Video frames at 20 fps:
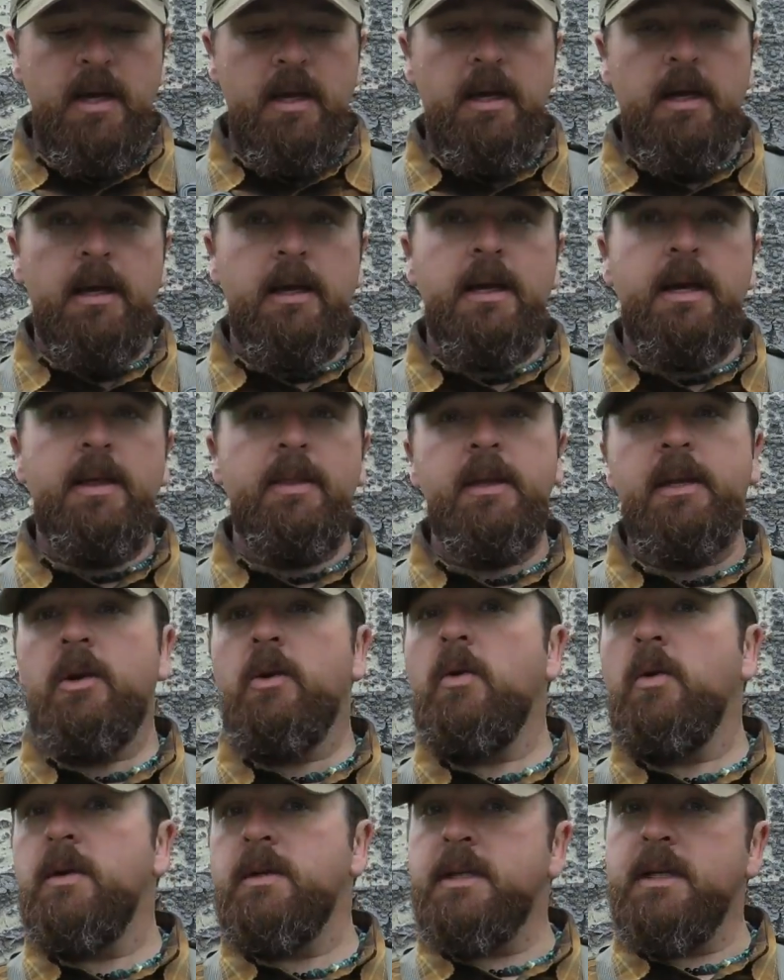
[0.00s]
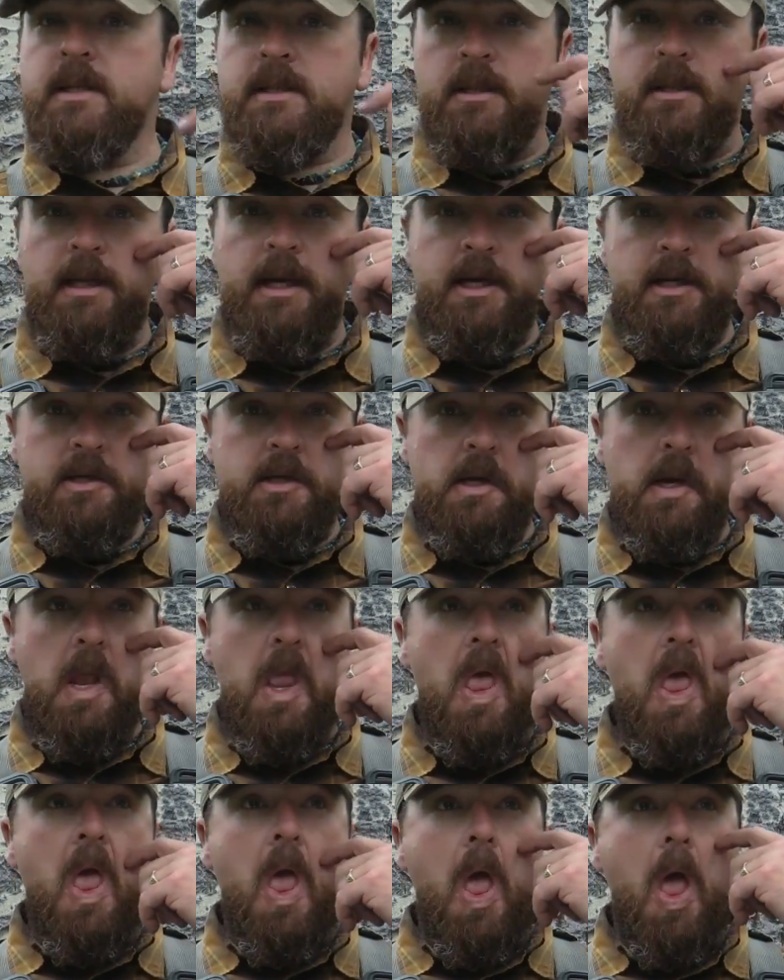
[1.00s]
Uh, and then of course insulation.
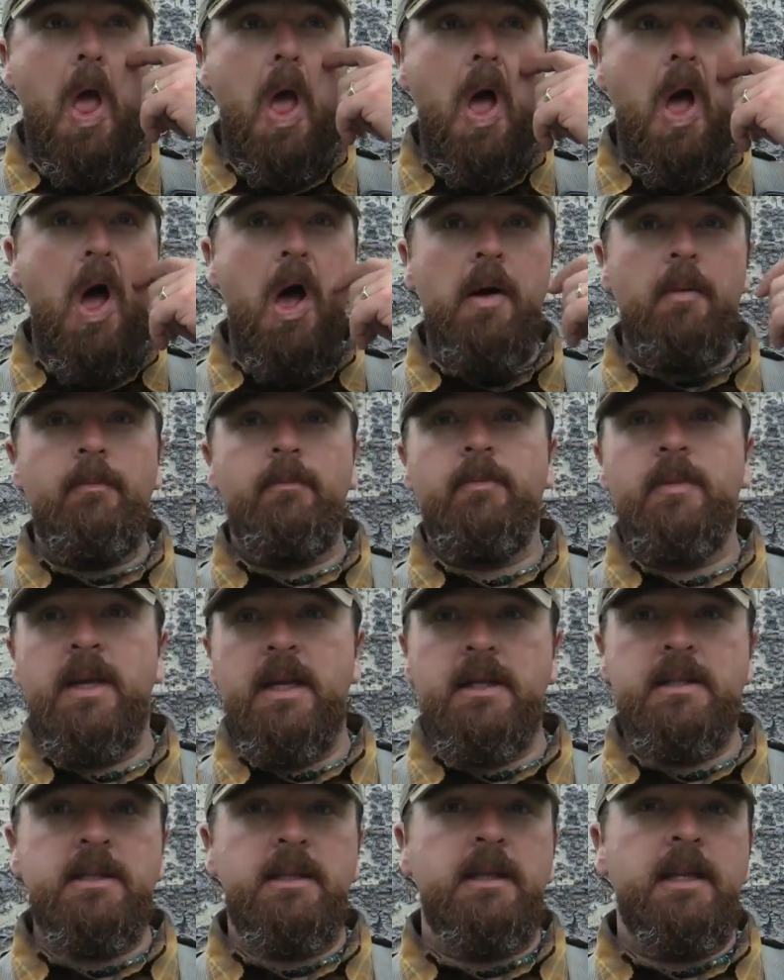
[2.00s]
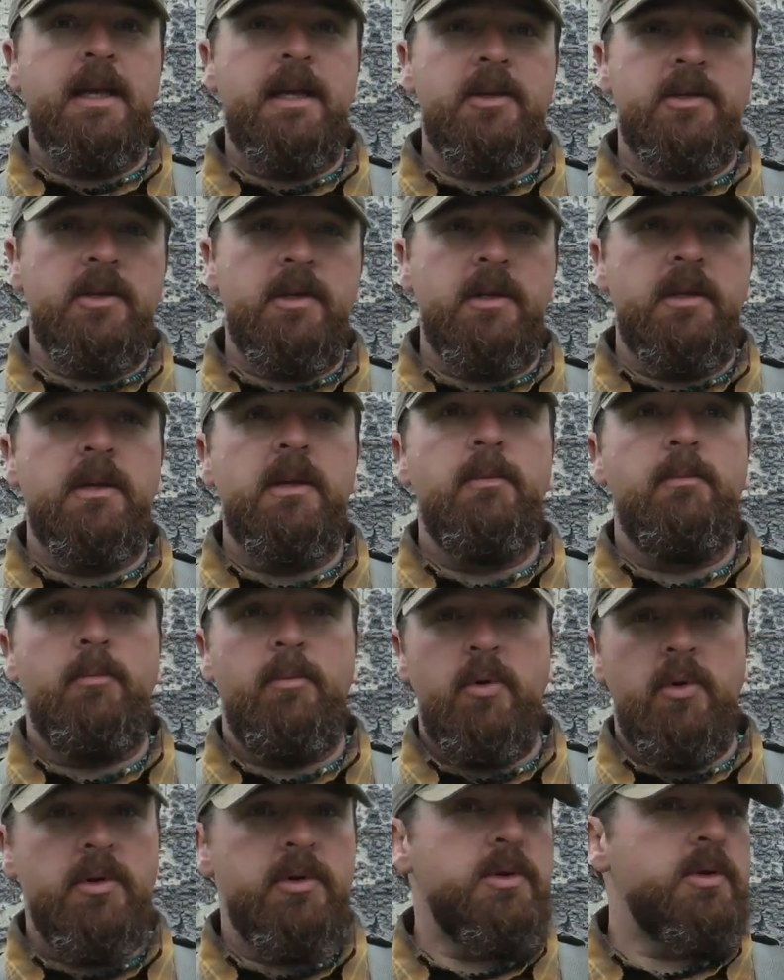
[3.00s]
Um, insulation
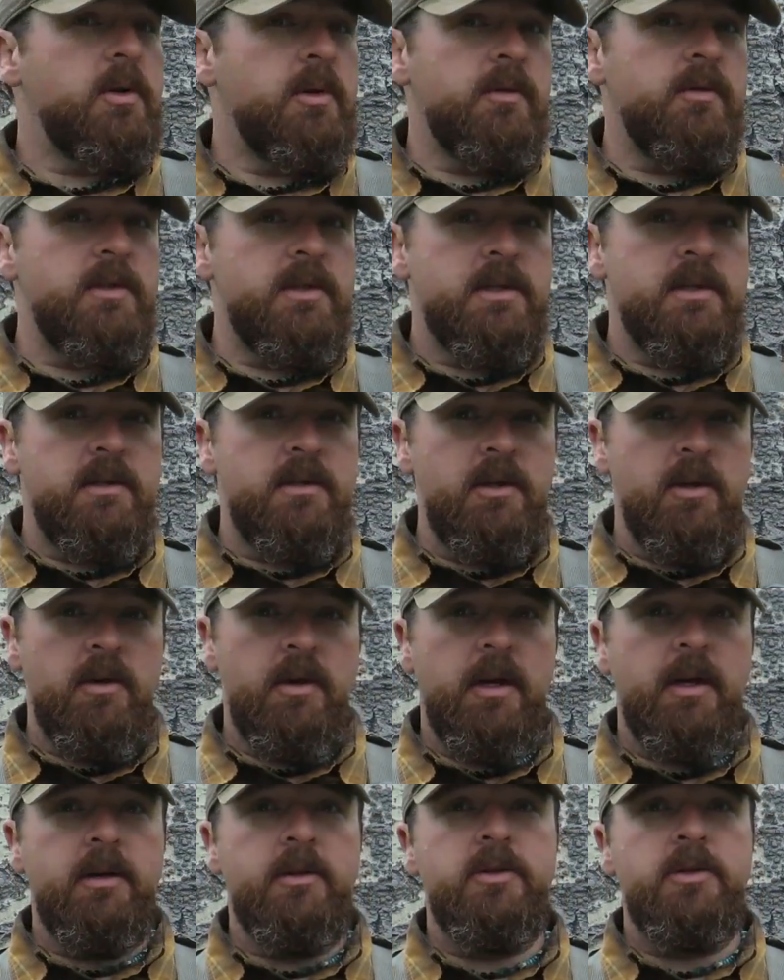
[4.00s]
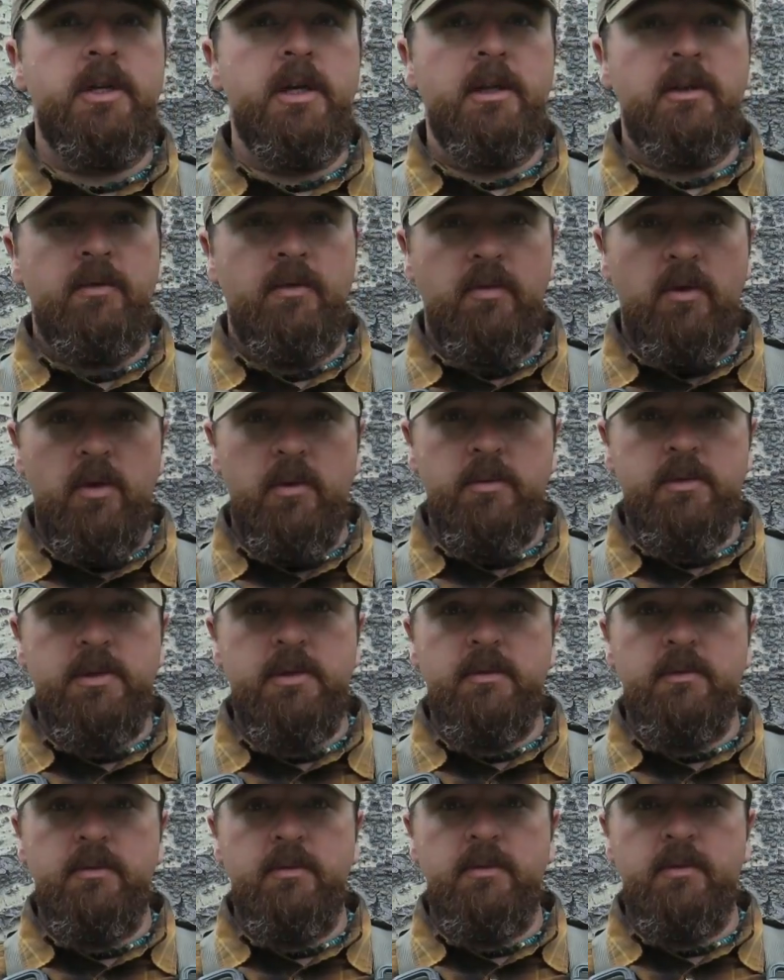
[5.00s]
preserves your energy in the
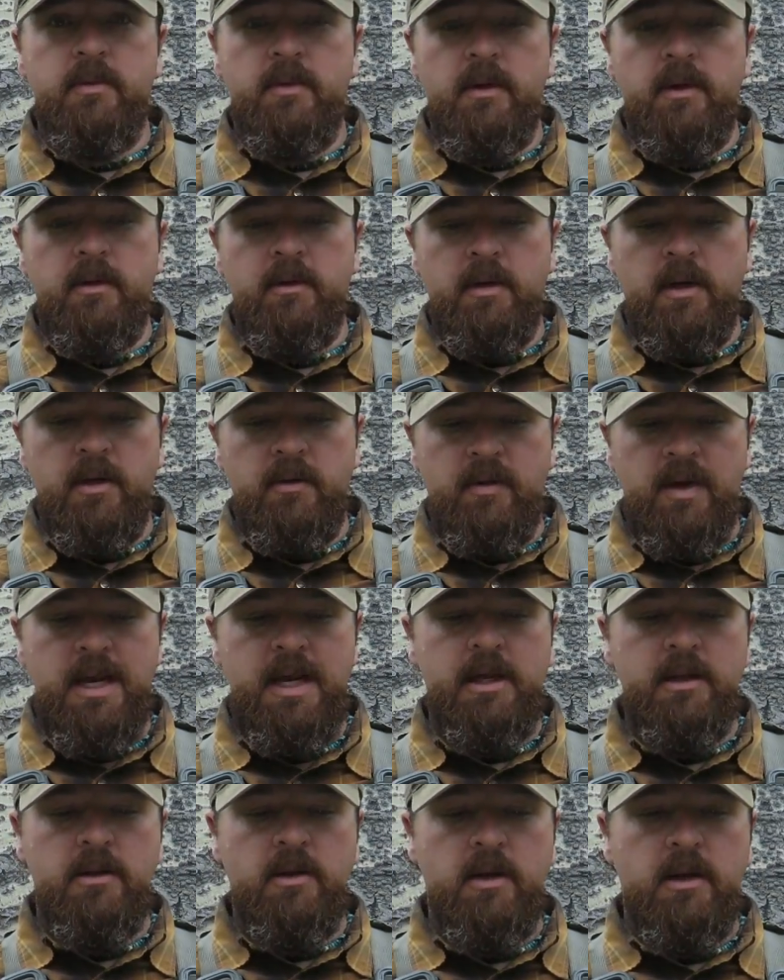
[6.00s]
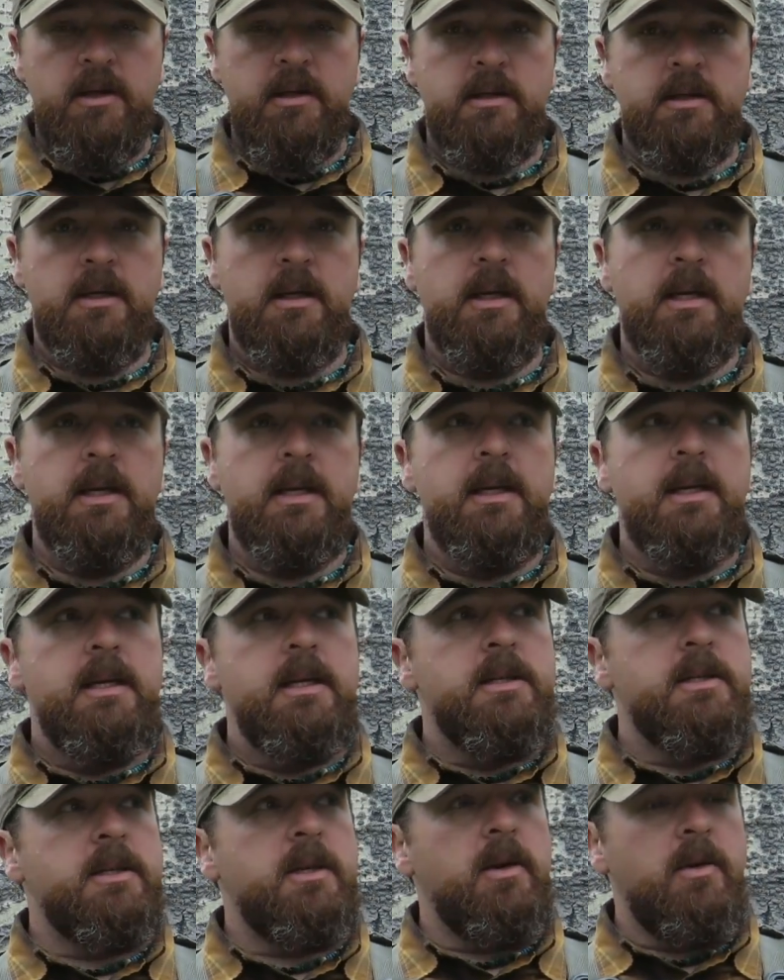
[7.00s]
forms of uh, of heat loss.
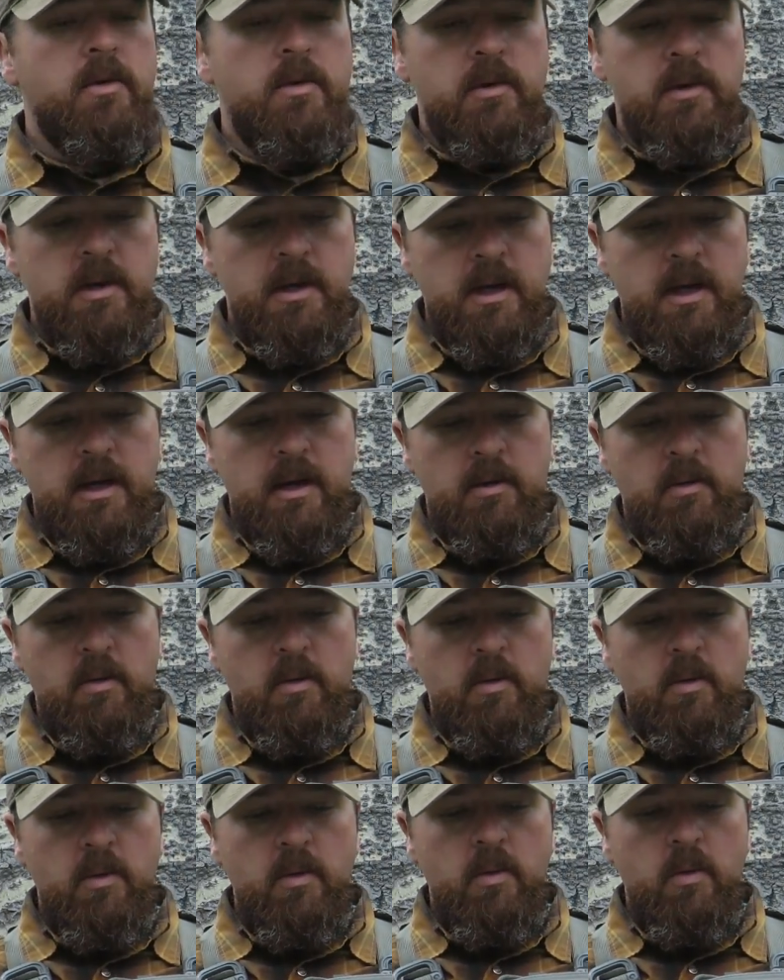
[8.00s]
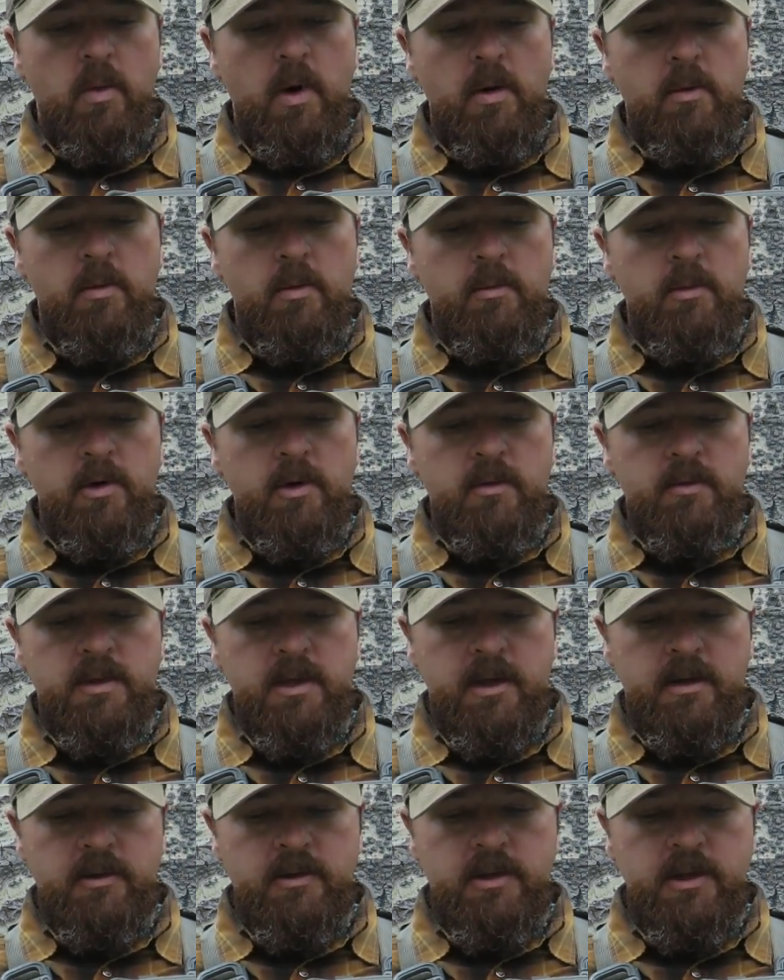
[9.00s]
So uh, what
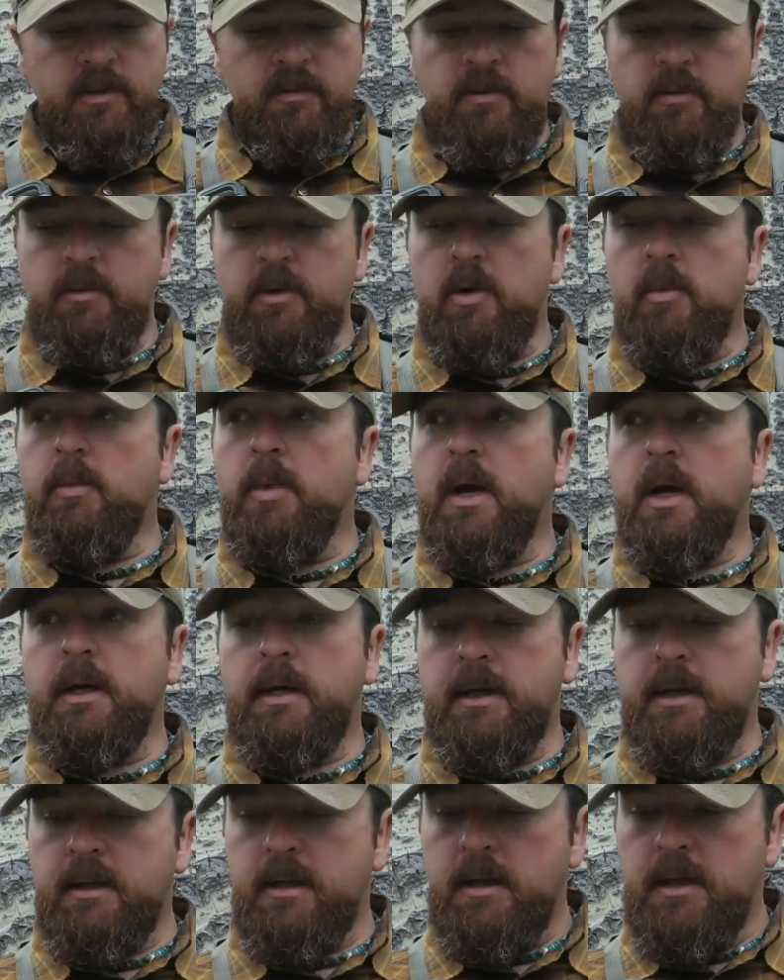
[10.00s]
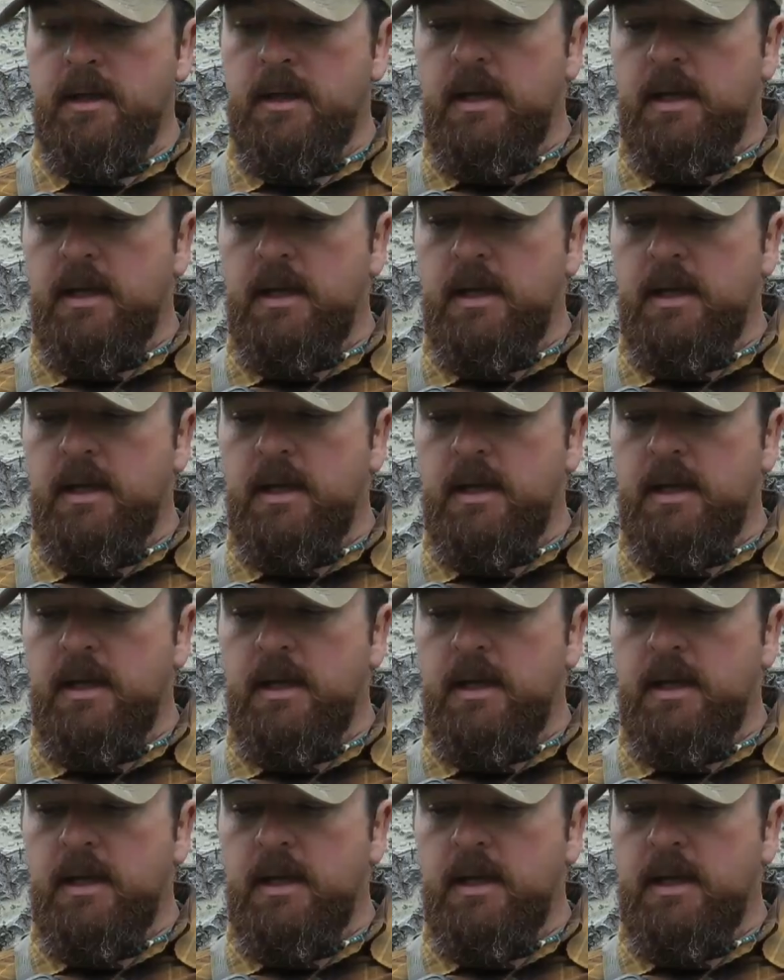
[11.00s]
removes energy from your body?